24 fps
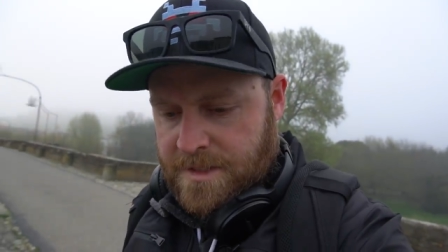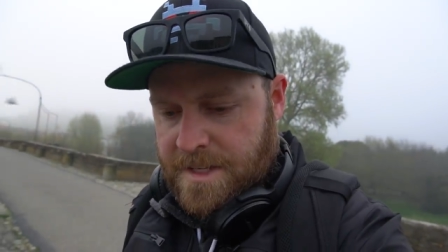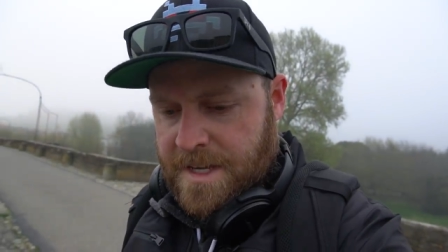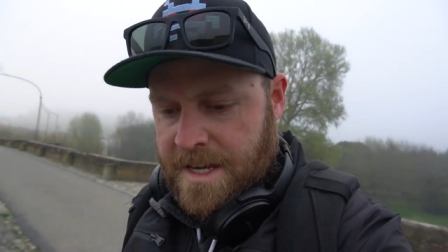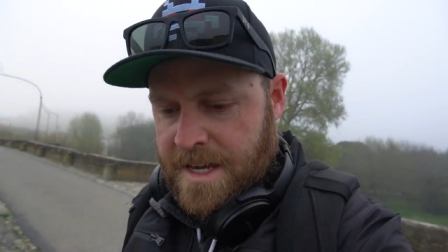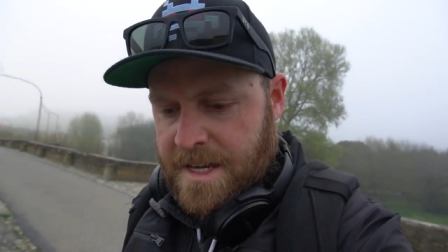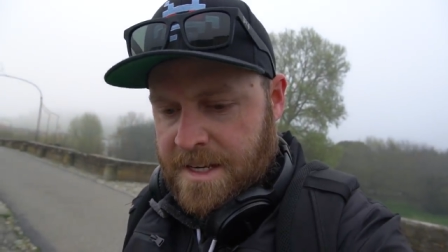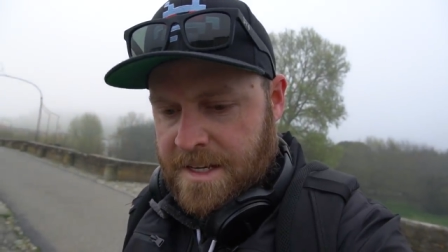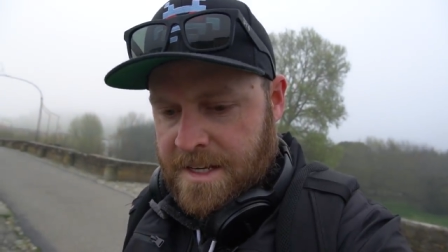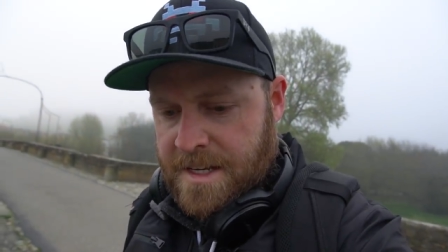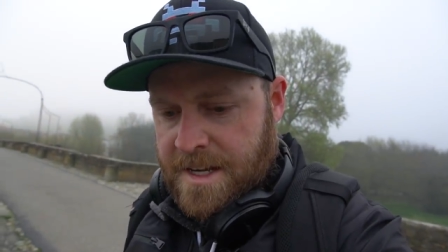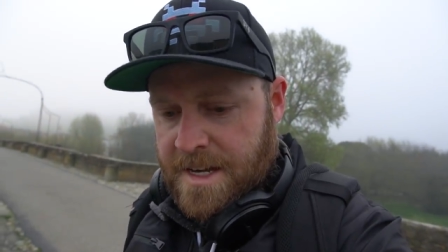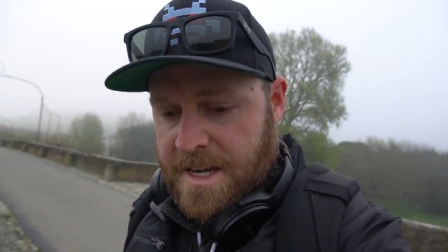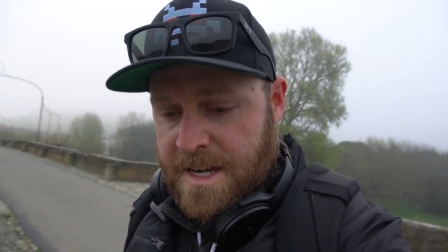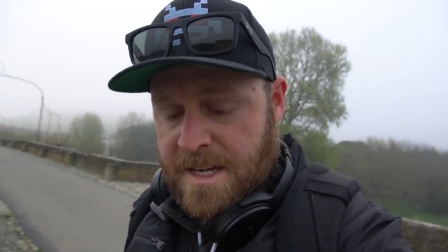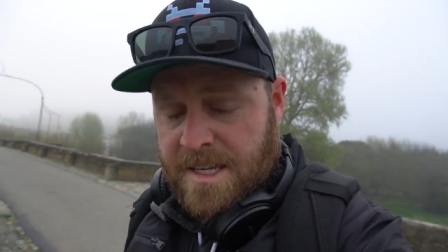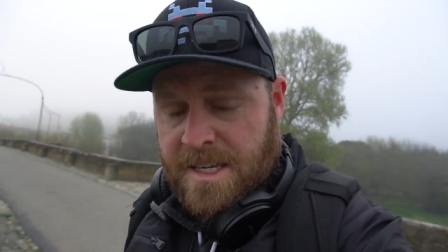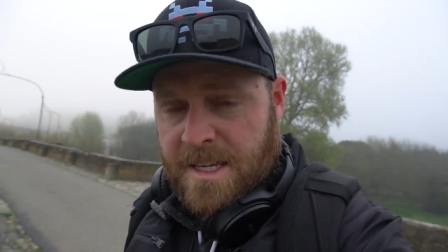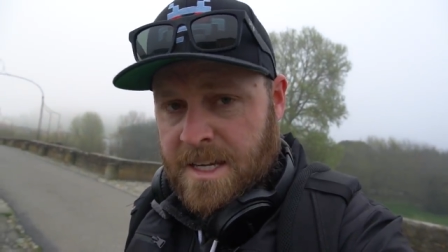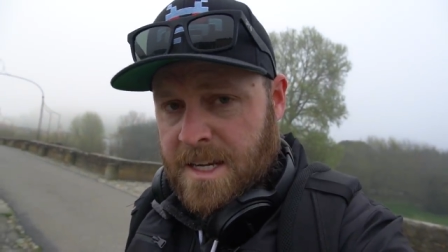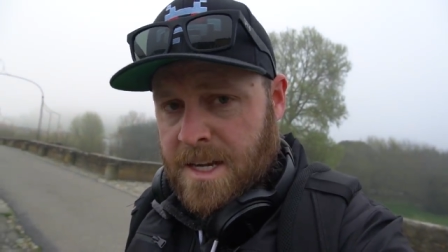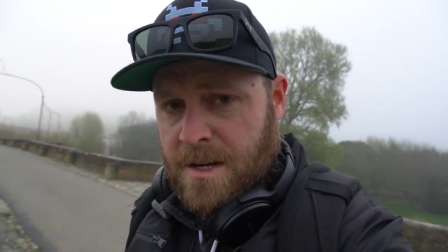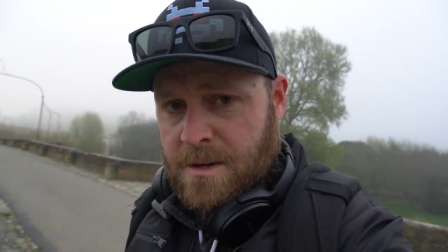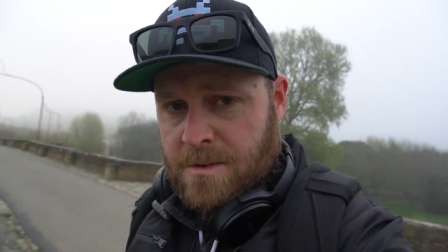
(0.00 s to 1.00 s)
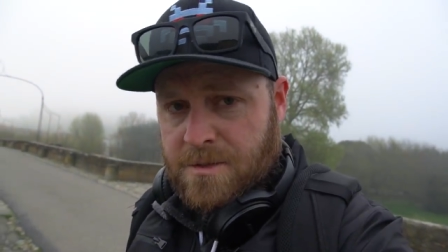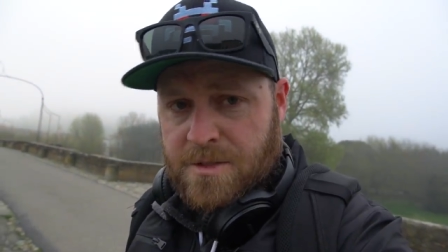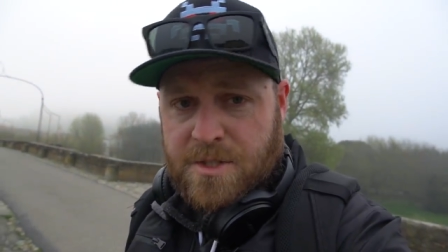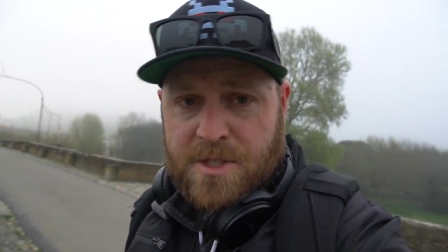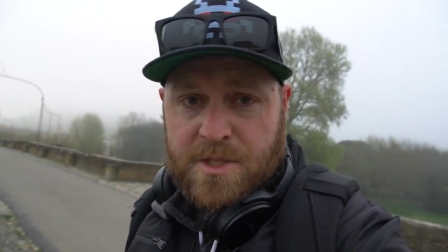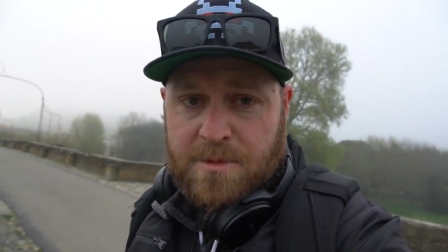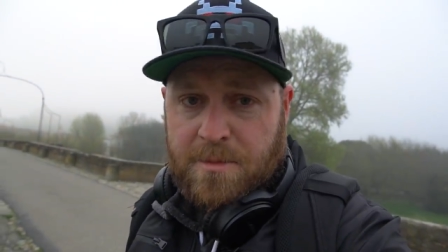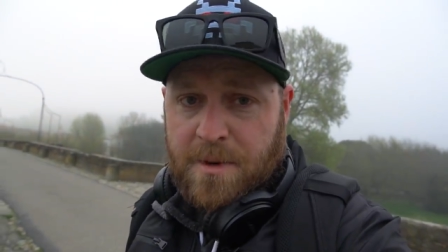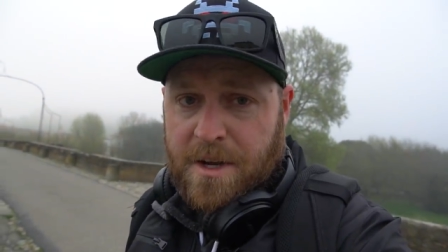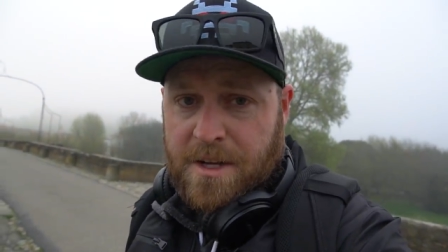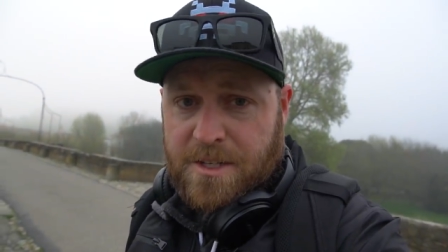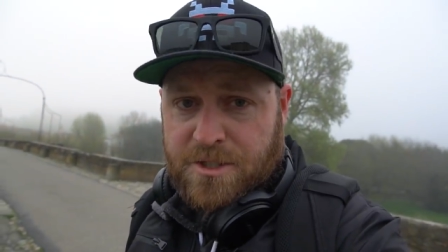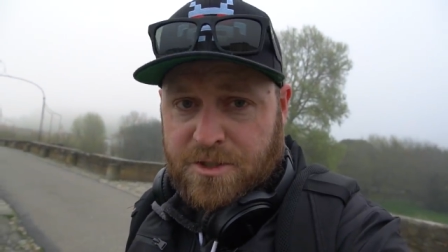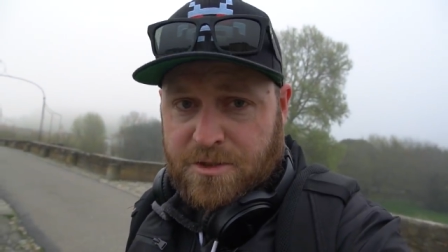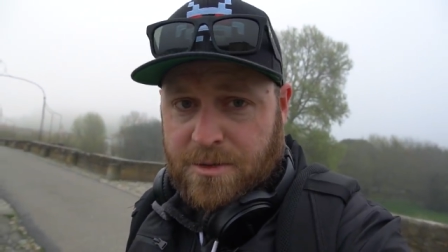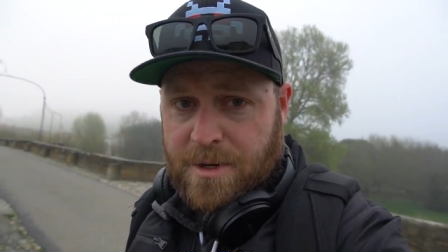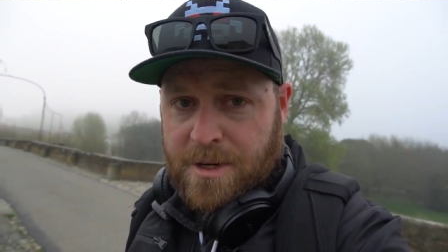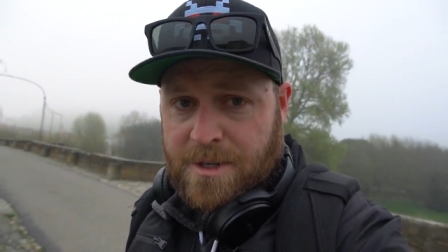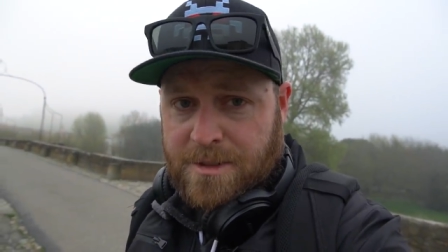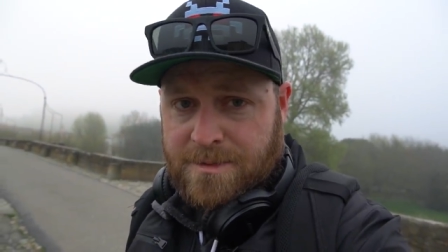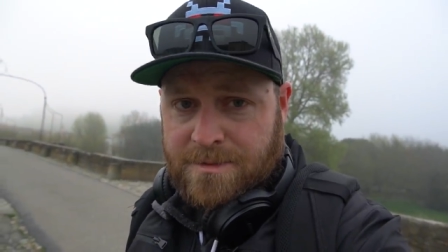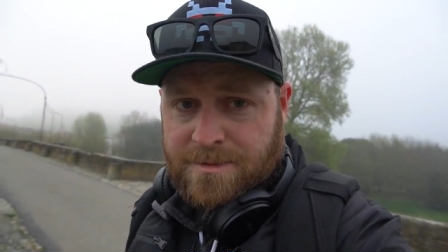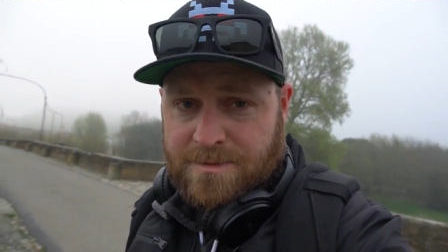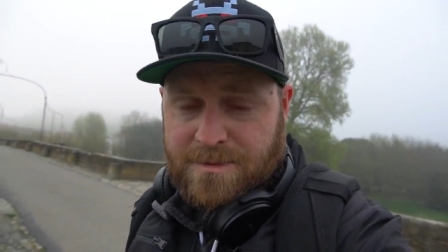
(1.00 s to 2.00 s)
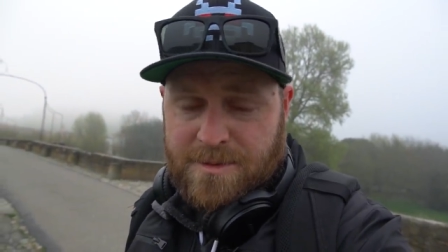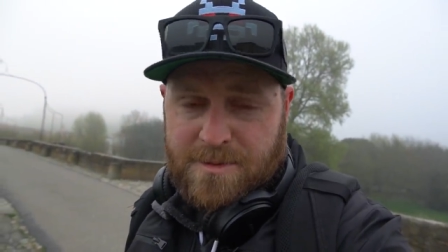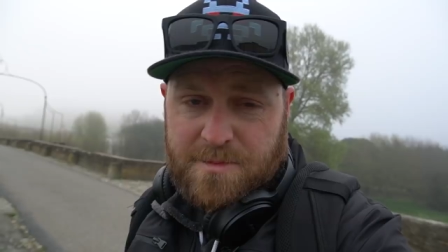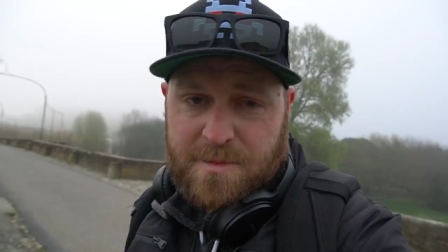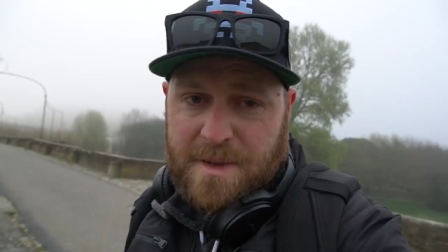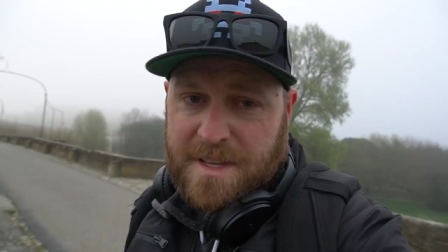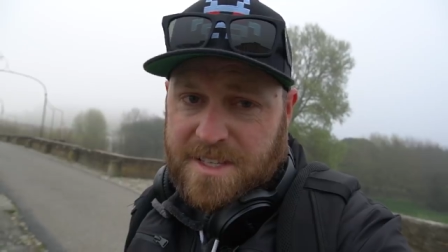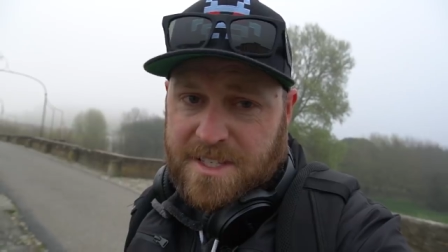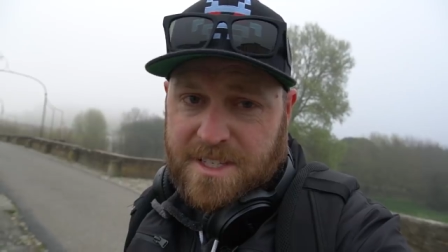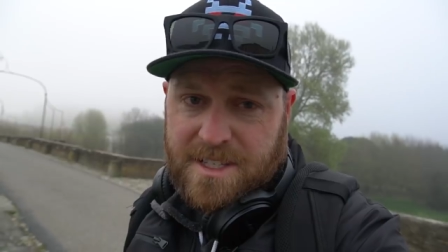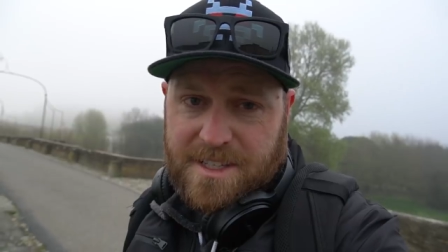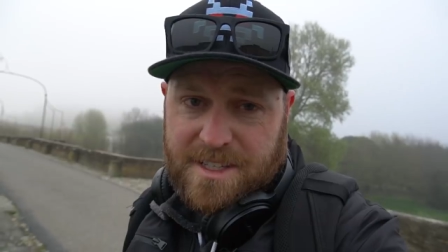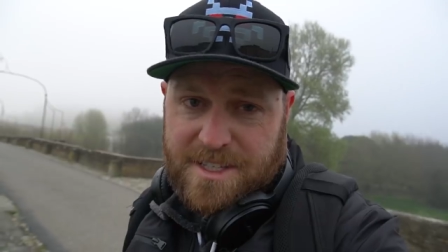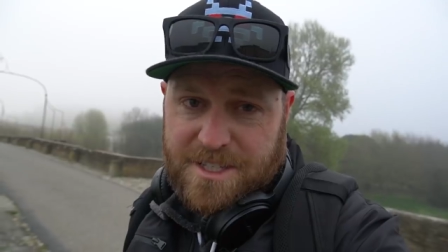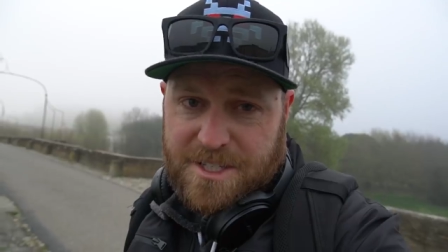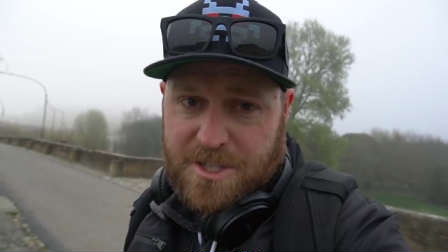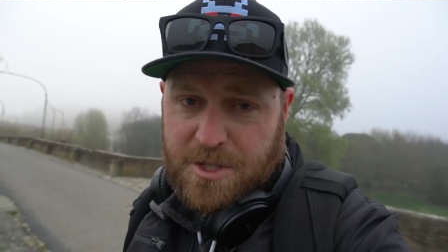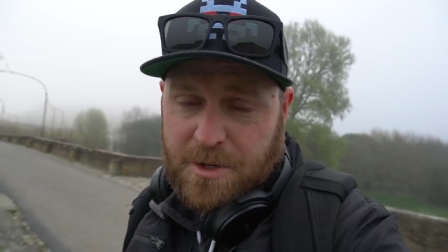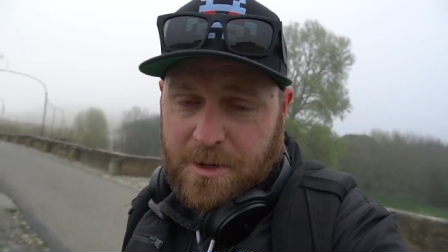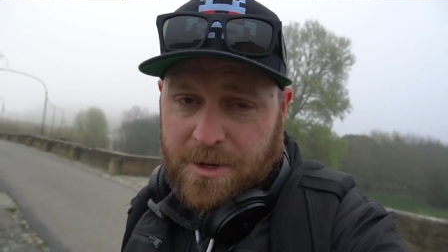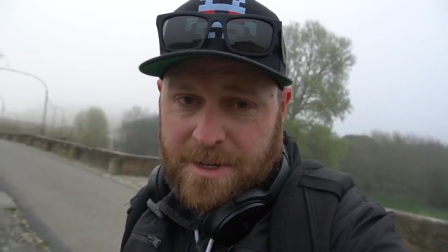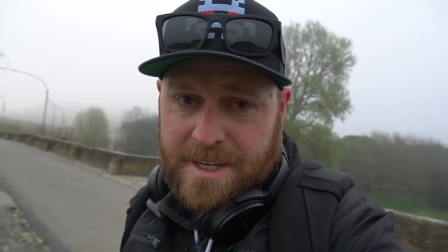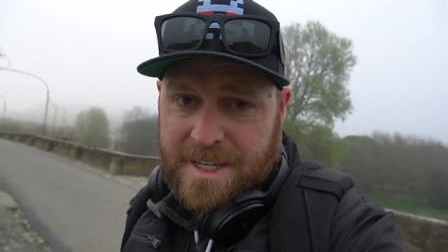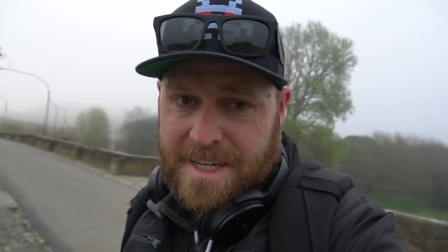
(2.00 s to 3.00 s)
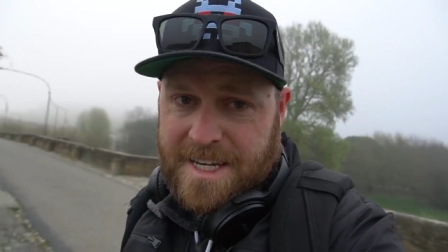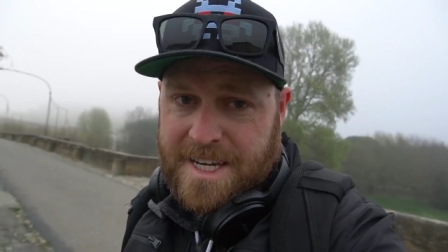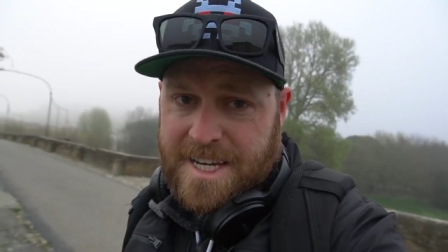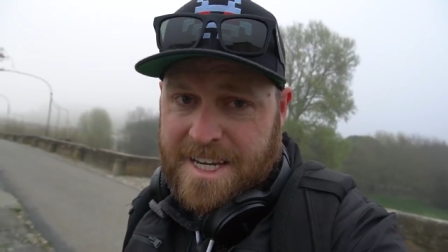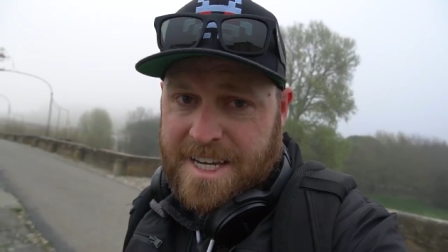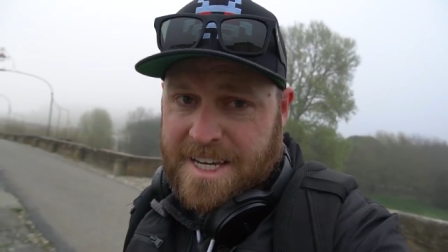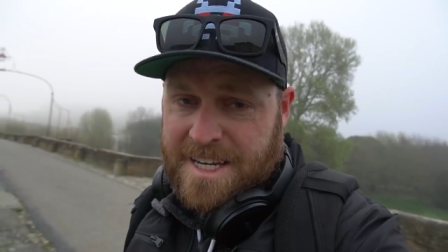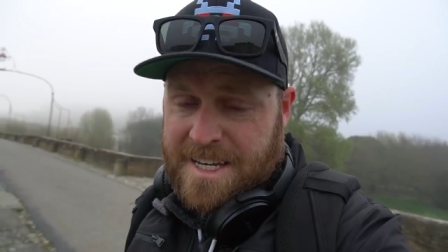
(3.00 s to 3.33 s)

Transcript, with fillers: And, you know, small drone, basically a toy.